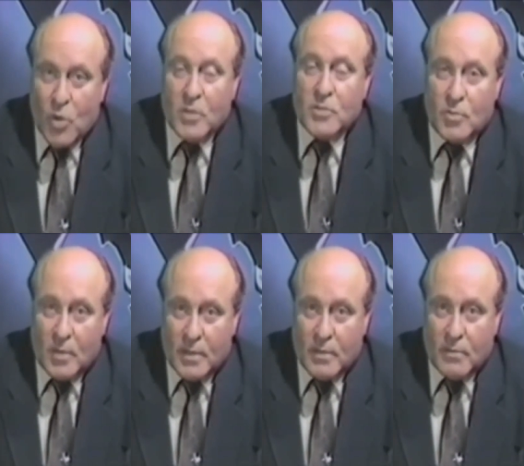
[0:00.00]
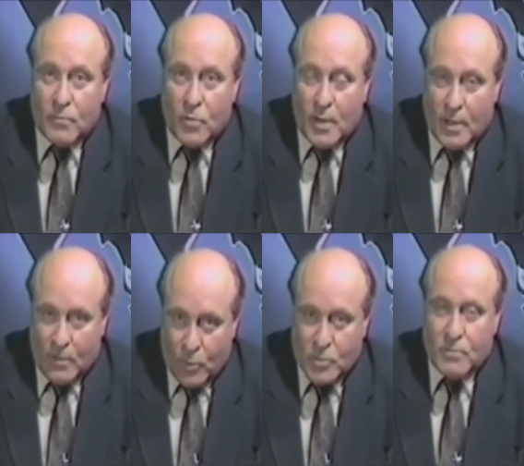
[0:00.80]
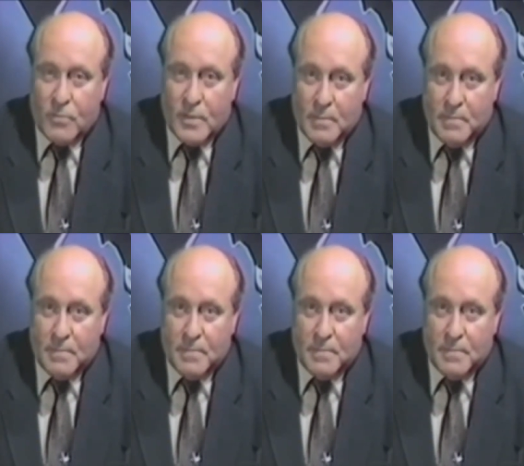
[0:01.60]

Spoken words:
Ernst Zundel here for another Voice of Freedom.